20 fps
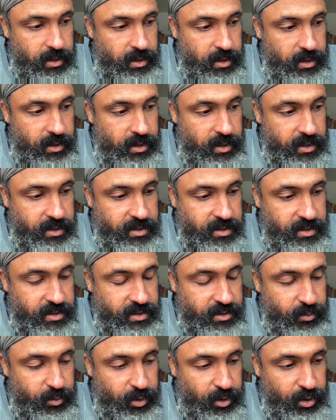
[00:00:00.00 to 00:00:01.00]
This is
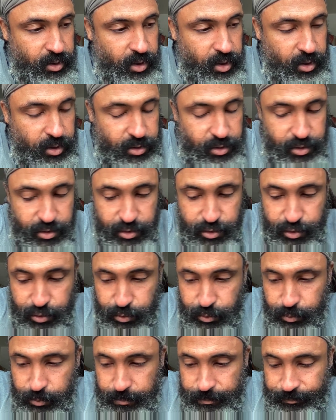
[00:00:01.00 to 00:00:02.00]
in regards
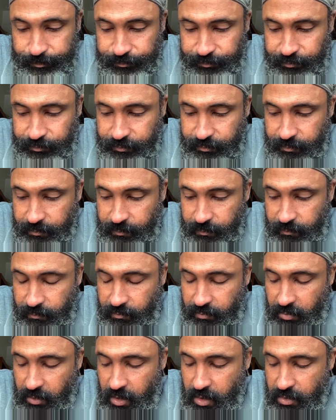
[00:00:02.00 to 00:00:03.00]
to
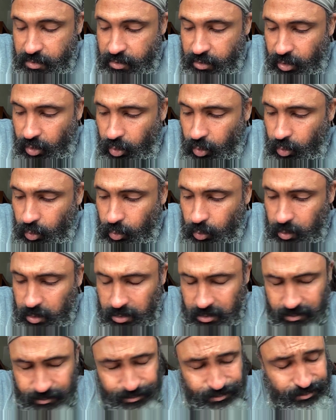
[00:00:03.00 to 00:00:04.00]
the
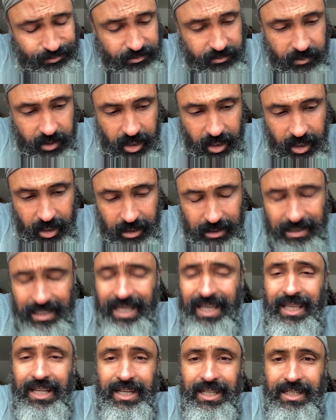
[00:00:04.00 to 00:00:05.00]
whole
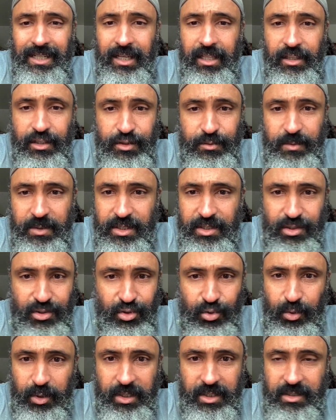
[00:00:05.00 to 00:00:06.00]
land acknowledgement
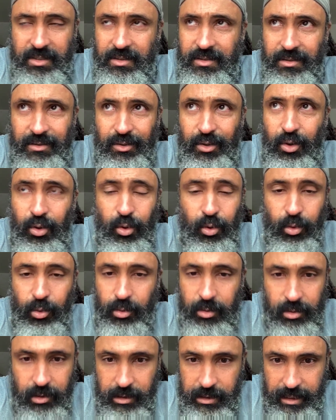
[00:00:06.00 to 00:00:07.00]
joints, the
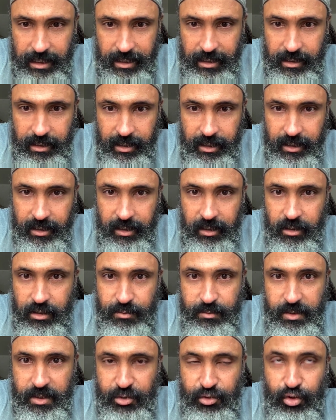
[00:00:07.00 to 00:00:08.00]
whole land
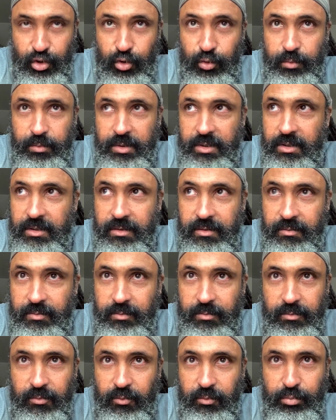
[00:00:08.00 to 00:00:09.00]
acknowledgement tropes,
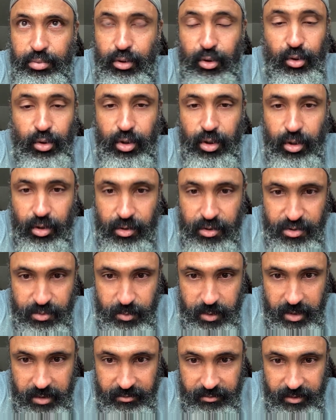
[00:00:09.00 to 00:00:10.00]
protocols, or
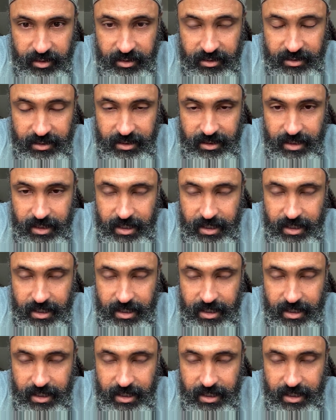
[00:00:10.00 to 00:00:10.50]
whatever else.